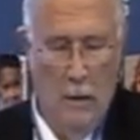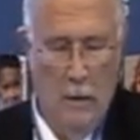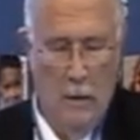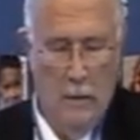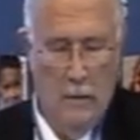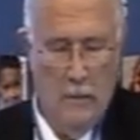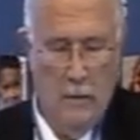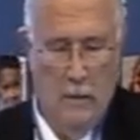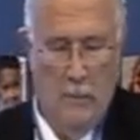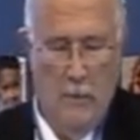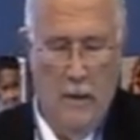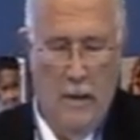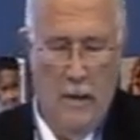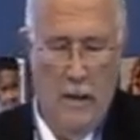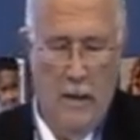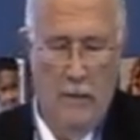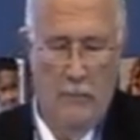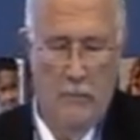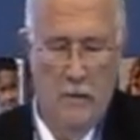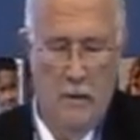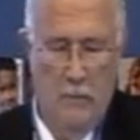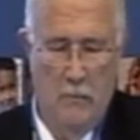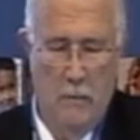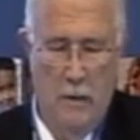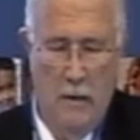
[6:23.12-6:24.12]
So the body
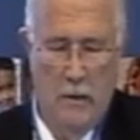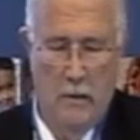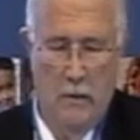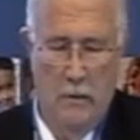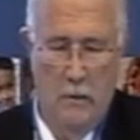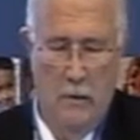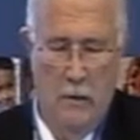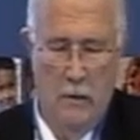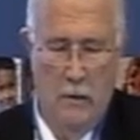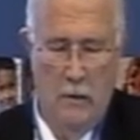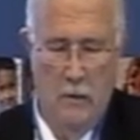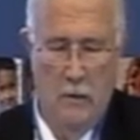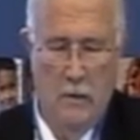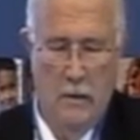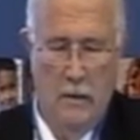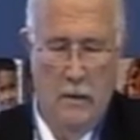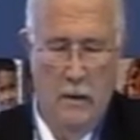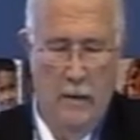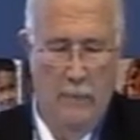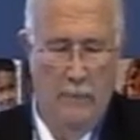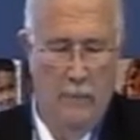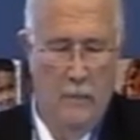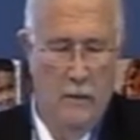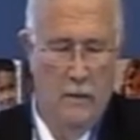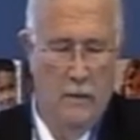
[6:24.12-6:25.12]
composition mesh used in
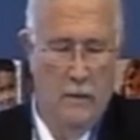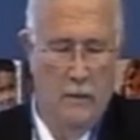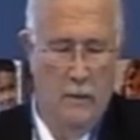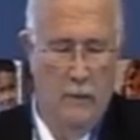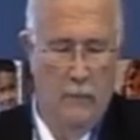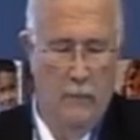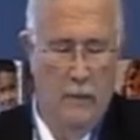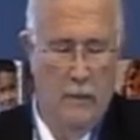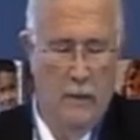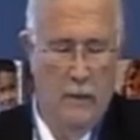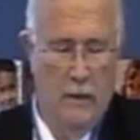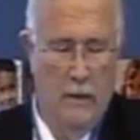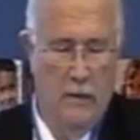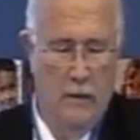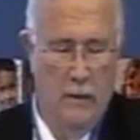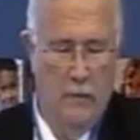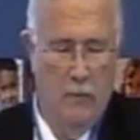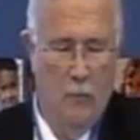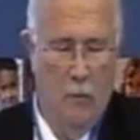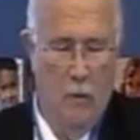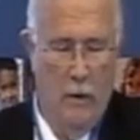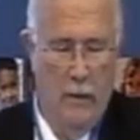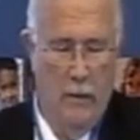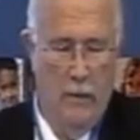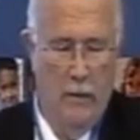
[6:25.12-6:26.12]
infants, we said there's
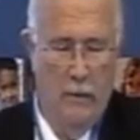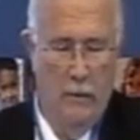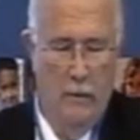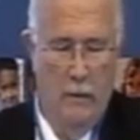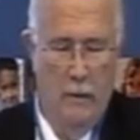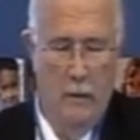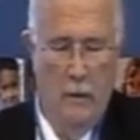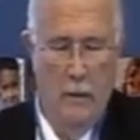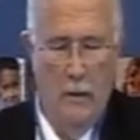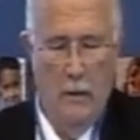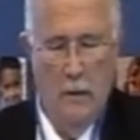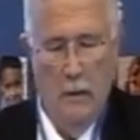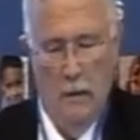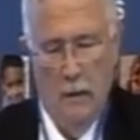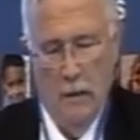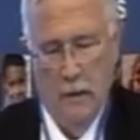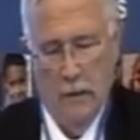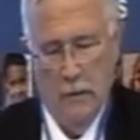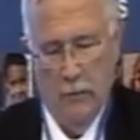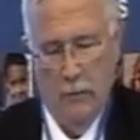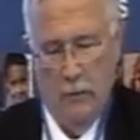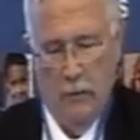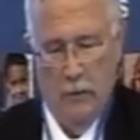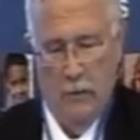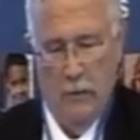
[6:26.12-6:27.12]
water.
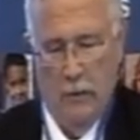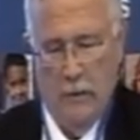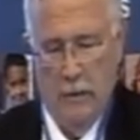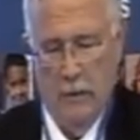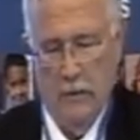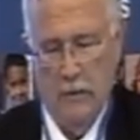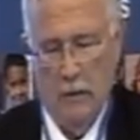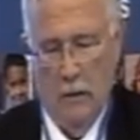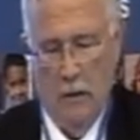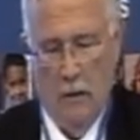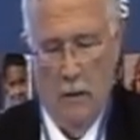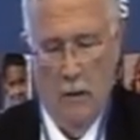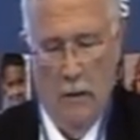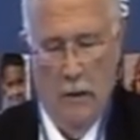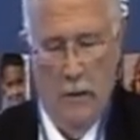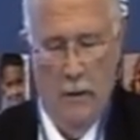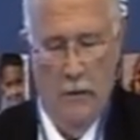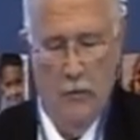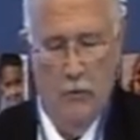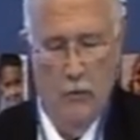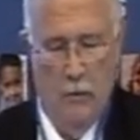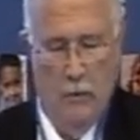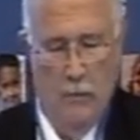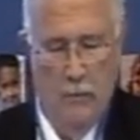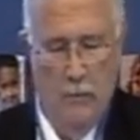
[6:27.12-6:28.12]
It's used against all
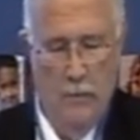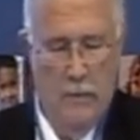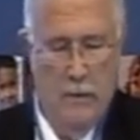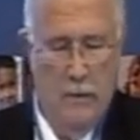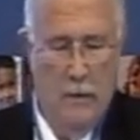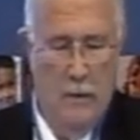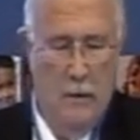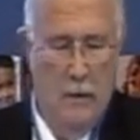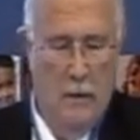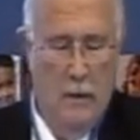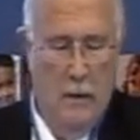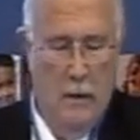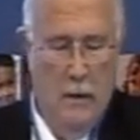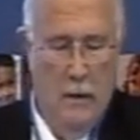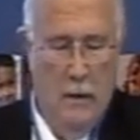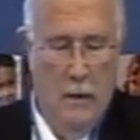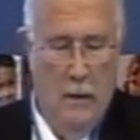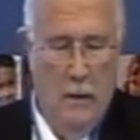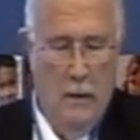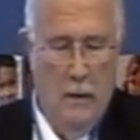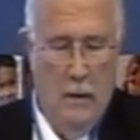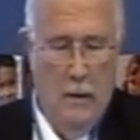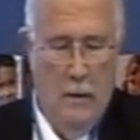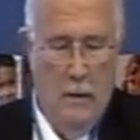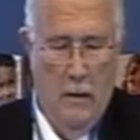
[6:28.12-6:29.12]
age groups.
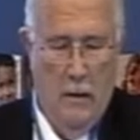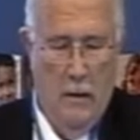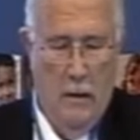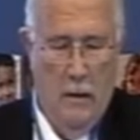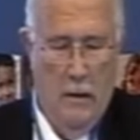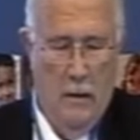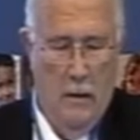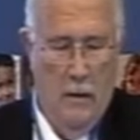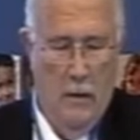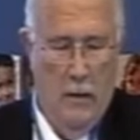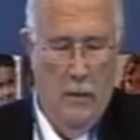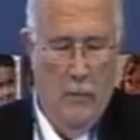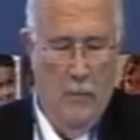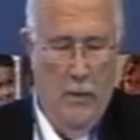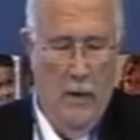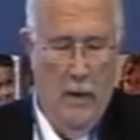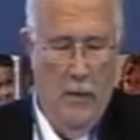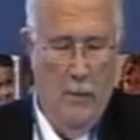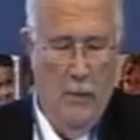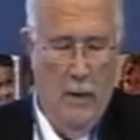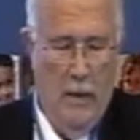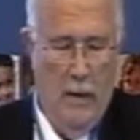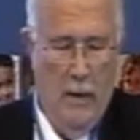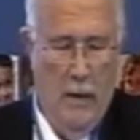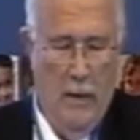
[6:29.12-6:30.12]
The
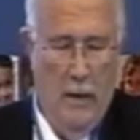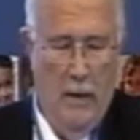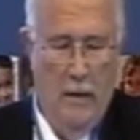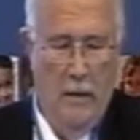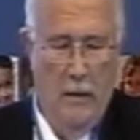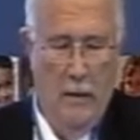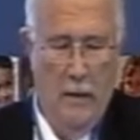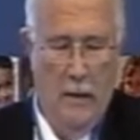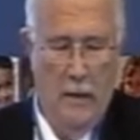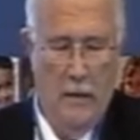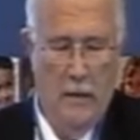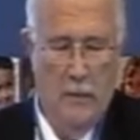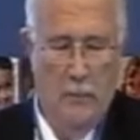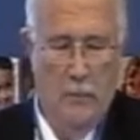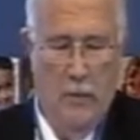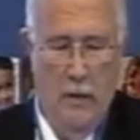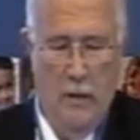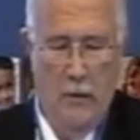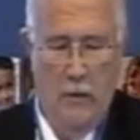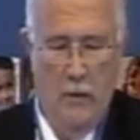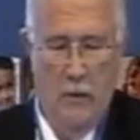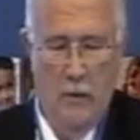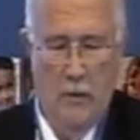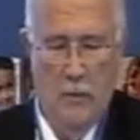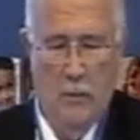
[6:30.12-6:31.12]
Peapod has
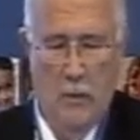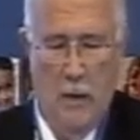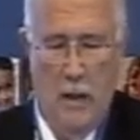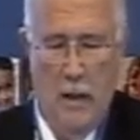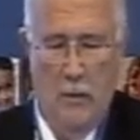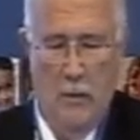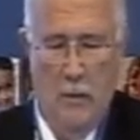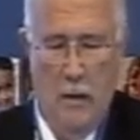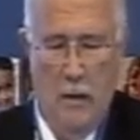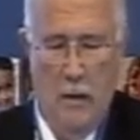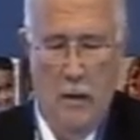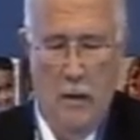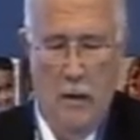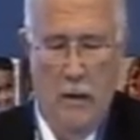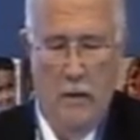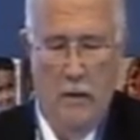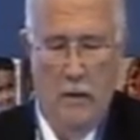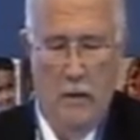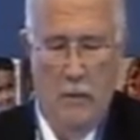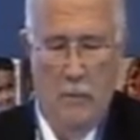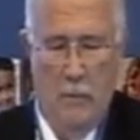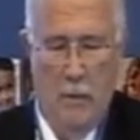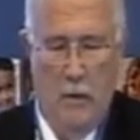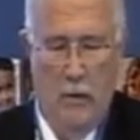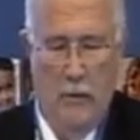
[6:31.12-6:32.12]
been used primarily in
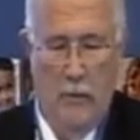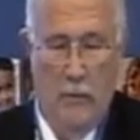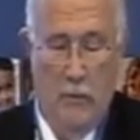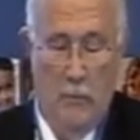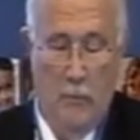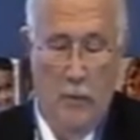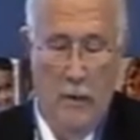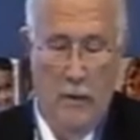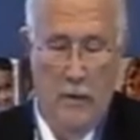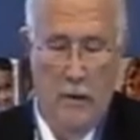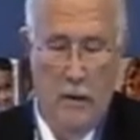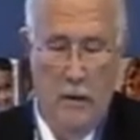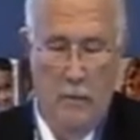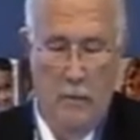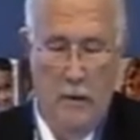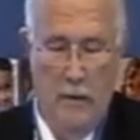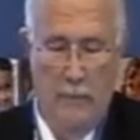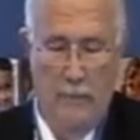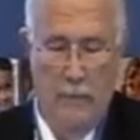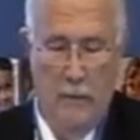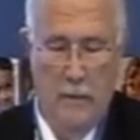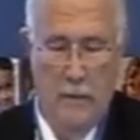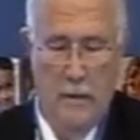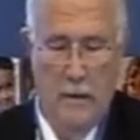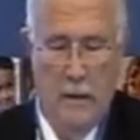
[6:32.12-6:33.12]
the birth and preterm
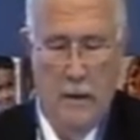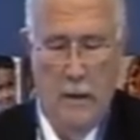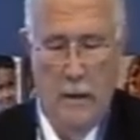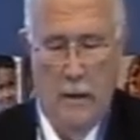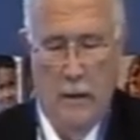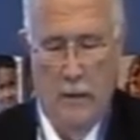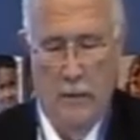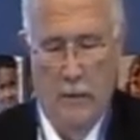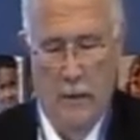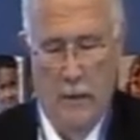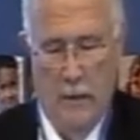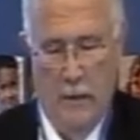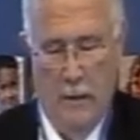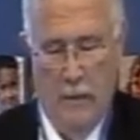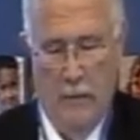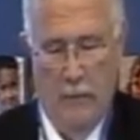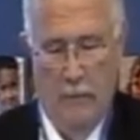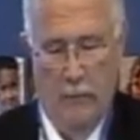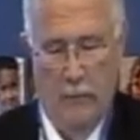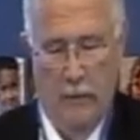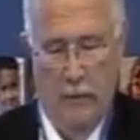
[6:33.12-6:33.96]
infants, and the